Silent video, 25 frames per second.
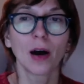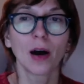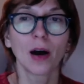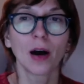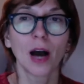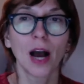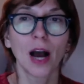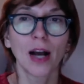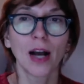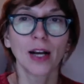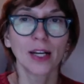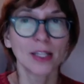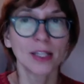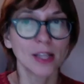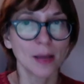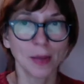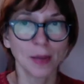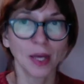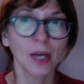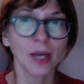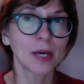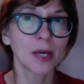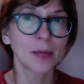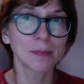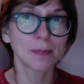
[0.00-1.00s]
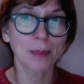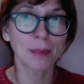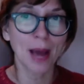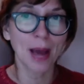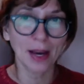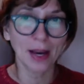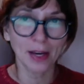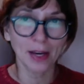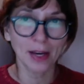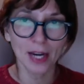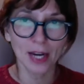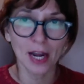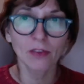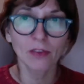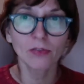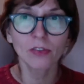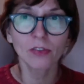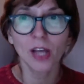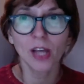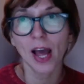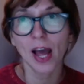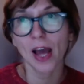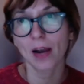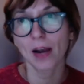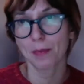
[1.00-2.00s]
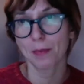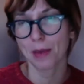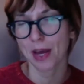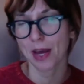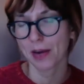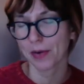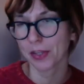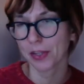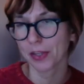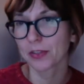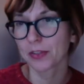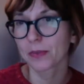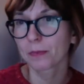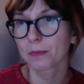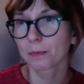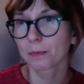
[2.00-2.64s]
academic background and merit.